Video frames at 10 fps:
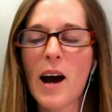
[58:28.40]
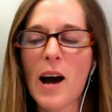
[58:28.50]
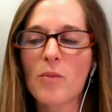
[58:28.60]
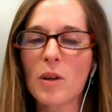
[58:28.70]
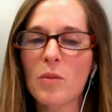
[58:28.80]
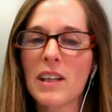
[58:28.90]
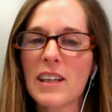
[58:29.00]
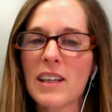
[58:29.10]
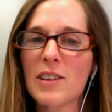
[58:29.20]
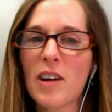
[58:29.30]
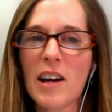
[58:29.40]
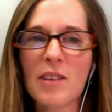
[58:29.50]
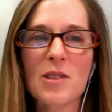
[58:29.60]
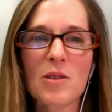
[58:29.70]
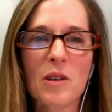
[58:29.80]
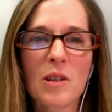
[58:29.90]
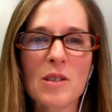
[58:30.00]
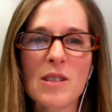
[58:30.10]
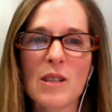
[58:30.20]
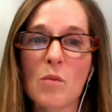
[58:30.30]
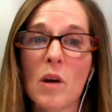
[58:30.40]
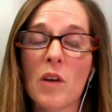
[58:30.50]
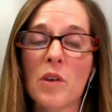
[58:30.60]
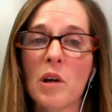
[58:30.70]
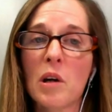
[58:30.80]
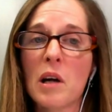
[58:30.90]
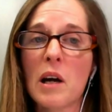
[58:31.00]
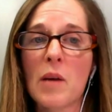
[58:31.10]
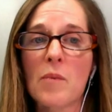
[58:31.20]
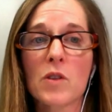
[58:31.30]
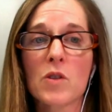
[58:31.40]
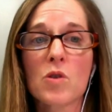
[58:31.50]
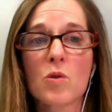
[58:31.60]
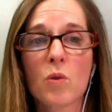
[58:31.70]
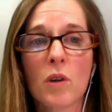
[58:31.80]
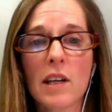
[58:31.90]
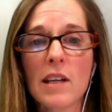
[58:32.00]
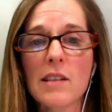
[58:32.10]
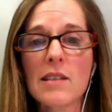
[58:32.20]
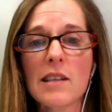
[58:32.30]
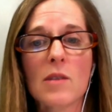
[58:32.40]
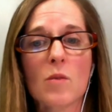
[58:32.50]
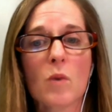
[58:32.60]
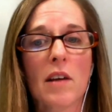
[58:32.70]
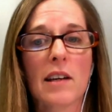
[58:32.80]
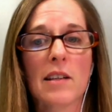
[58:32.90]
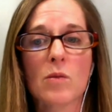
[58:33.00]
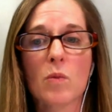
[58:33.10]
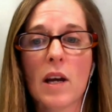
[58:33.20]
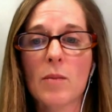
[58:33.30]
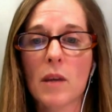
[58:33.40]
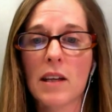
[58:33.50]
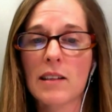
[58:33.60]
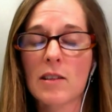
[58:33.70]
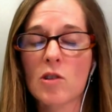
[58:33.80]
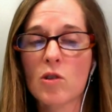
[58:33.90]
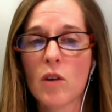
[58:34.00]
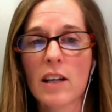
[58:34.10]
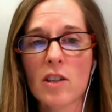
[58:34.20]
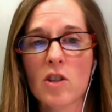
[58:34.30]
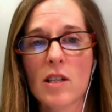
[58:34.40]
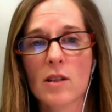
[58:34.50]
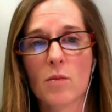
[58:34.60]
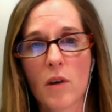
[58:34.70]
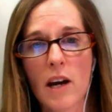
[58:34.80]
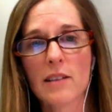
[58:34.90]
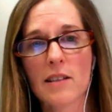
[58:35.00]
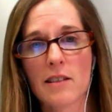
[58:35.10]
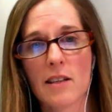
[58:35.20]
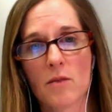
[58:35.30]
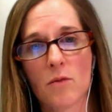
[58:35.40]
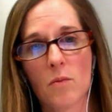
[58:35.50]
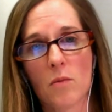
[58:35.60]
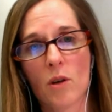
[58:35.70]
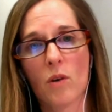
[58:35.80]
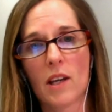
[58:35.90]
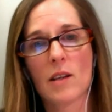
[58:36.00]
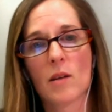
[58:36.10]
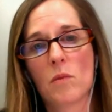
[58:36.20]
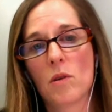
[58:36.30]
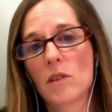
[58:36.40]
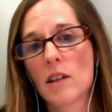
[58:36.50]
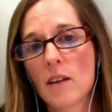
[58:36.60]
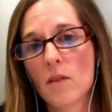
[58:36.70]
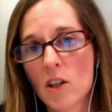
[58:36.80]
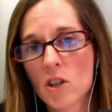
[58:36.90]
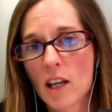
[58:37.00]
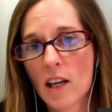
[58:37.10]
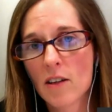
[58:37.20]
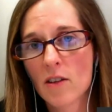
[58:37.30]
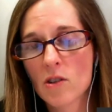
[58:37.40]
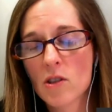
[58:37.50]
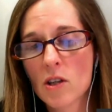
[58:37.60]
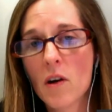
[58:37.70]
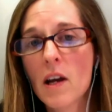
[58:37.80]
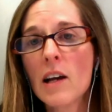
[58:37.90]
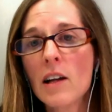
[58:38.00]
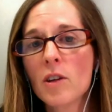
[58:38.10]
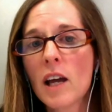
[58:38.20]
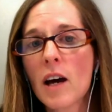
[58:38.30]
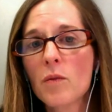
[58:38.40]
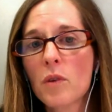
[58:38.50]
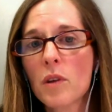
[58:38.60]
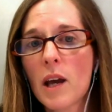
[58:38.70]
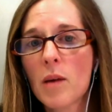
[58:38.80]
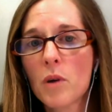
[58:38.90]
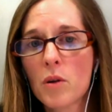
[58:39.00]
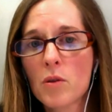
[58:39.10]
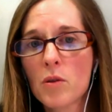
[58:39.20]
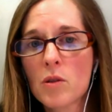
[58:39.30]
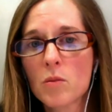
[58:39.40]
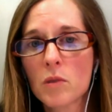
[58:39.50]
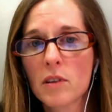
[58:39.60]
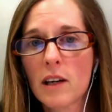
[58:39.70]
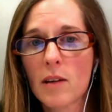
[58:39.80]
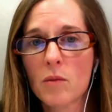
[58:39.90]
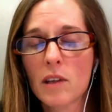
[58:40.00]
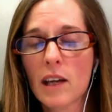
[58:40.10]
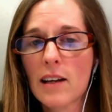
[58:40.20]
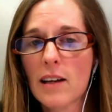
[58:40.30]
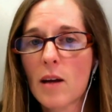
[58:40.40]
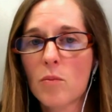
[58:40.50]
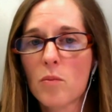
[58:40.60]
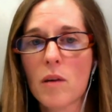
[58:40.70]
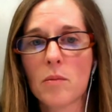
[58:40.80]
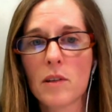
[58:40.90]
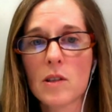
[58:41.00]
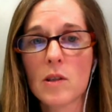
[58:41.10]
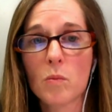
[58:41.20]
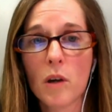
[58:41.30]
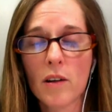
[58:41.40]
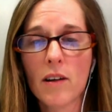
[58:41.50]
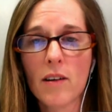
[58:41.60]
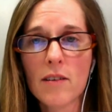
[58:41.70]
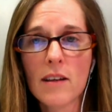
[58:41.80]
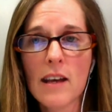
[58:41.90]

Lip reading: where we can crowdsource some other stories as well as recommended strategies and practices from our great community of educators. So look out for that post. We'll get it up probably tomorrow.